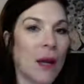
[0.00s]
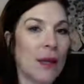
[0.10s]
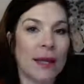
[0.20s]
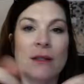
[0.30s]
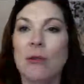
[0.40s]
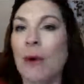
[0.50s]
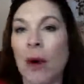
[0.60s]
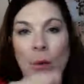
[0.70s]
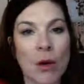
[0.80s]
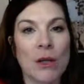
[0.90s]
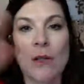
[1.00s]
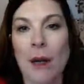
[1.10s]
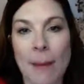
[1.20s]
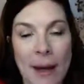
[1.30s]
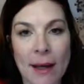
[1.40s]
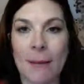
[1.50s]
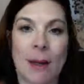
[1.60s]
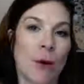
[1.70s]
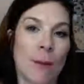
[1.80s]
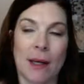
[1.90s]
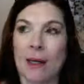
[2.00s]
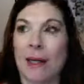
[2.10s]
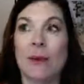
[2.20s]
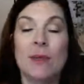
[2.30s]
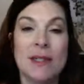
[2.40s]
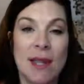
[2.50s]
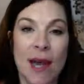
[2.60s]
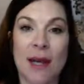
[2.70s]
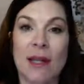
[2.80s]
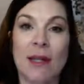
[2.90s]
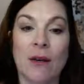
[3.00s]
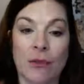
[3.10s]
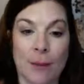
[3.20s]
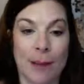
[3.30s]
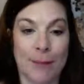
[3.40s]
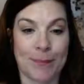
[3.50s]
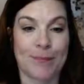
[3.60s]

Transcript: Like tomorrow, we're going to talk about how to make more money. Like it was that clear for me.